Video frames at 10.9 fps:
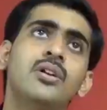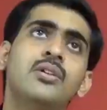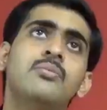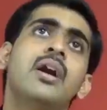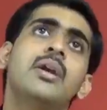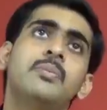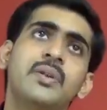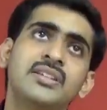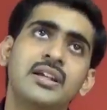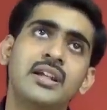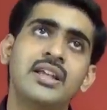could my
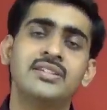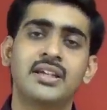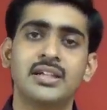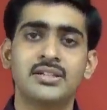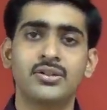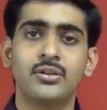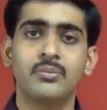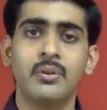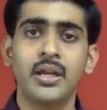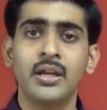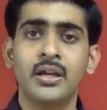presenting skills
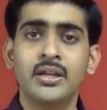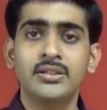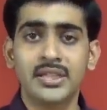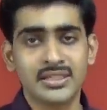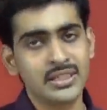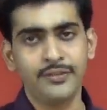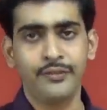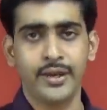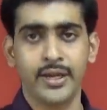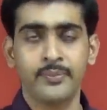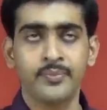could be
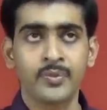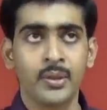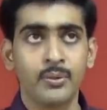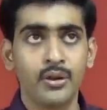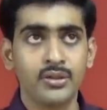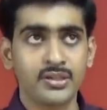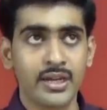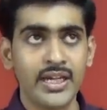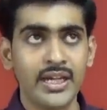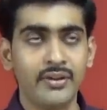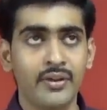justified. Because
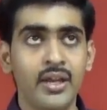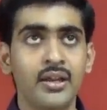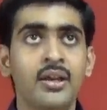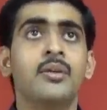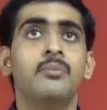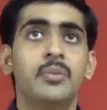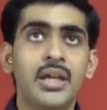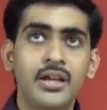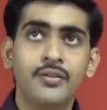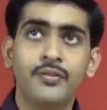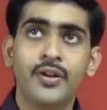right away,
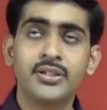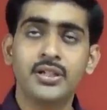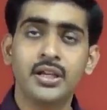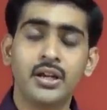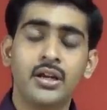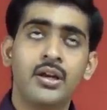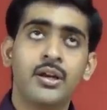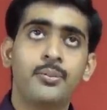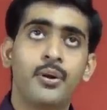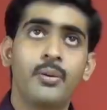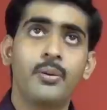being a fresher,
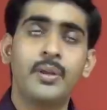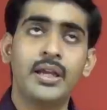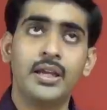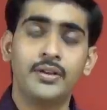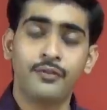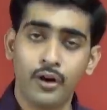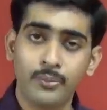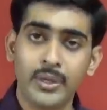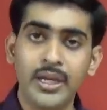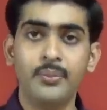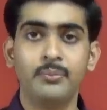probably
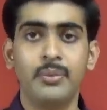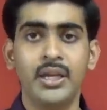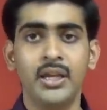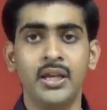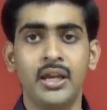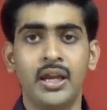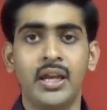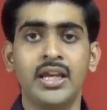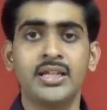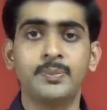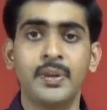for me, being
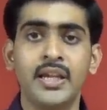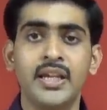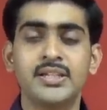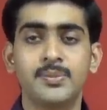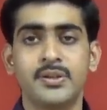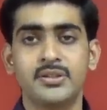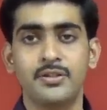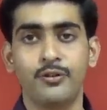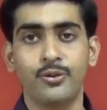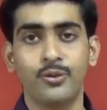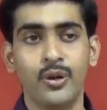an experienced
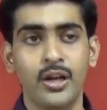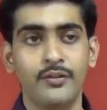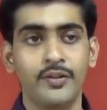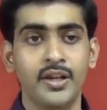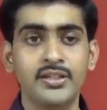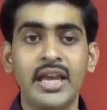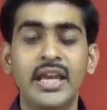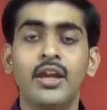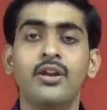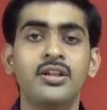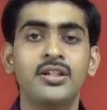person for 2.5 years,
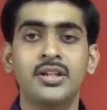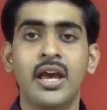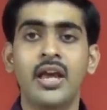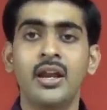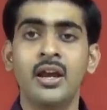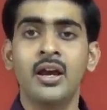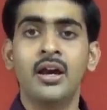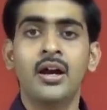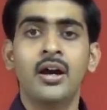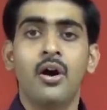I cannot share